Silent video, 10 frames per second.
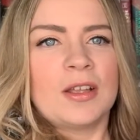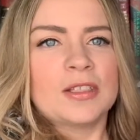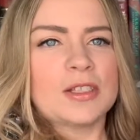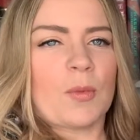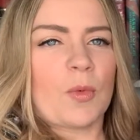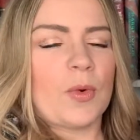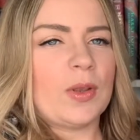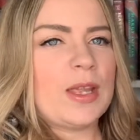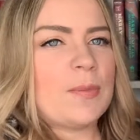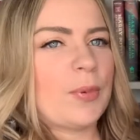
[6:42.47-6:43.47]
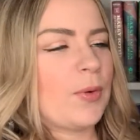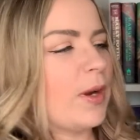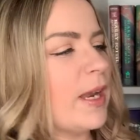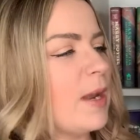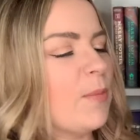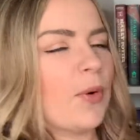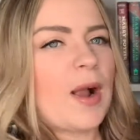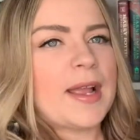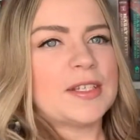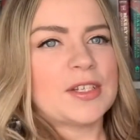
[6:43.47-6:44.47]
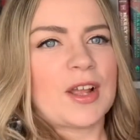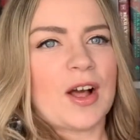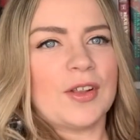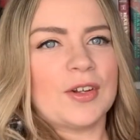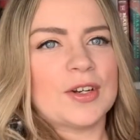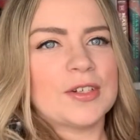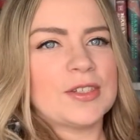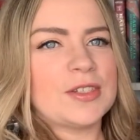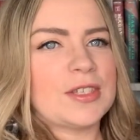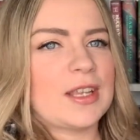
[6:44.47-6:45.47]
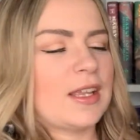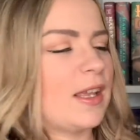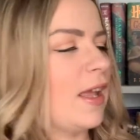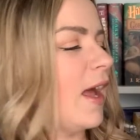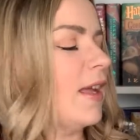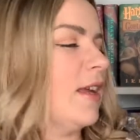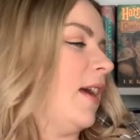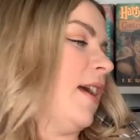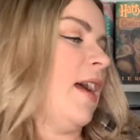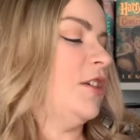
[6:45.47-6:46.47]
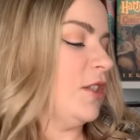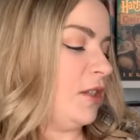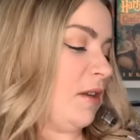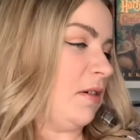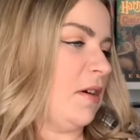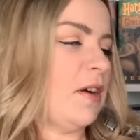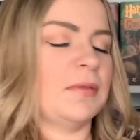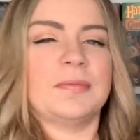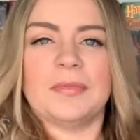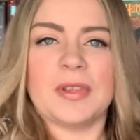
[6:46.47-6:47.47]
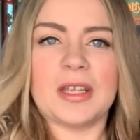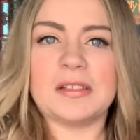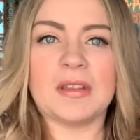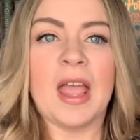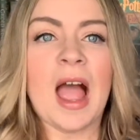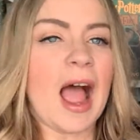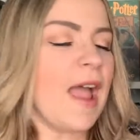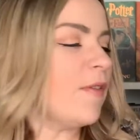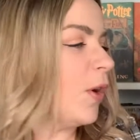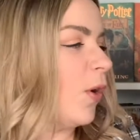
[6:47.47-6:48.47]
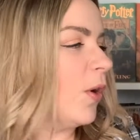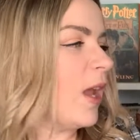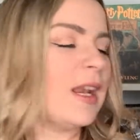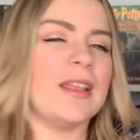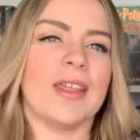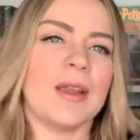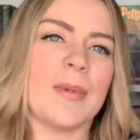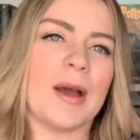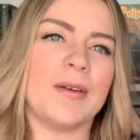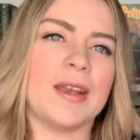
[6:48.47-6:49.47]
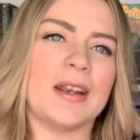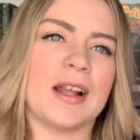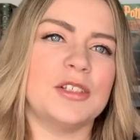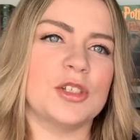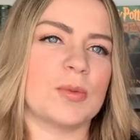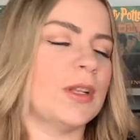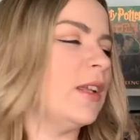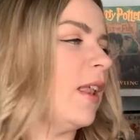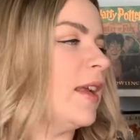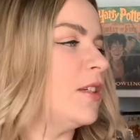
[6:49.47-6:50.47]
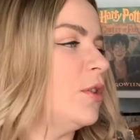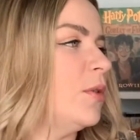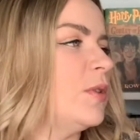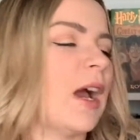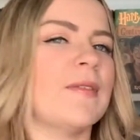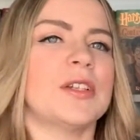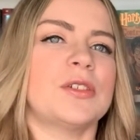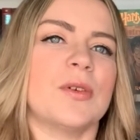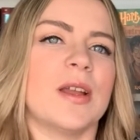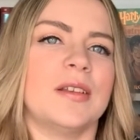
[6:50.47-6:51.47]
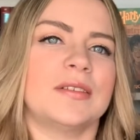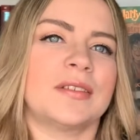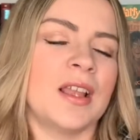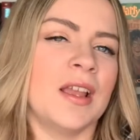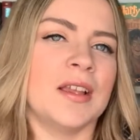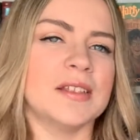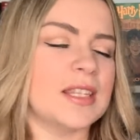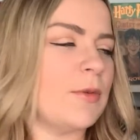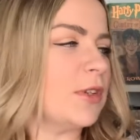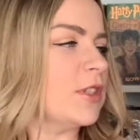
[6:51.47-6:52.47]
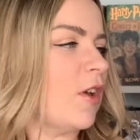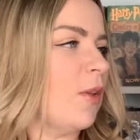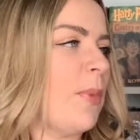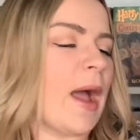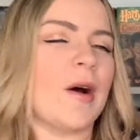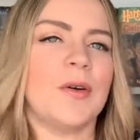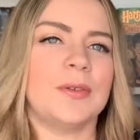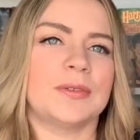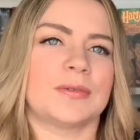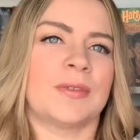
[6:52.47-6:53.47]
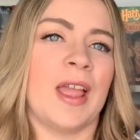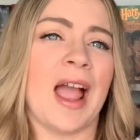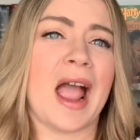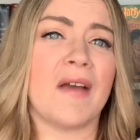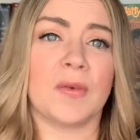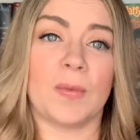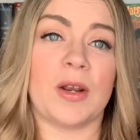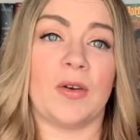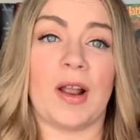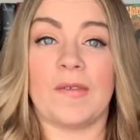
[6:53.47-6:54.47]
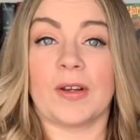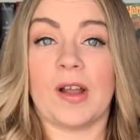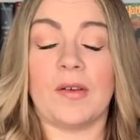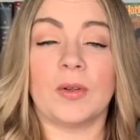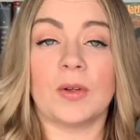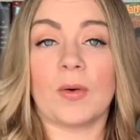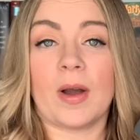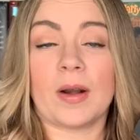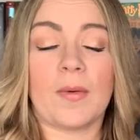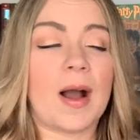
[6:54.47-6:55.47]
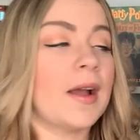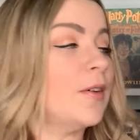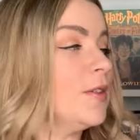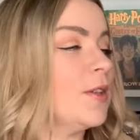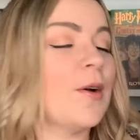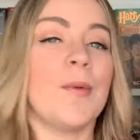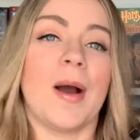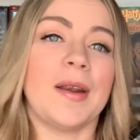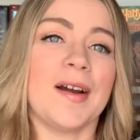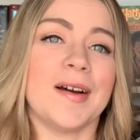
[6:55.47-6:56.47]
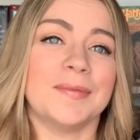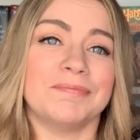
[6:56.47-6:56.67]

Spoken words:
some really pretty bright colors. I don't know. I haven't heard anything about it and I just really like to dive into it and see what it's all about. And I haven't read a graphic novel in quite a while, so why not?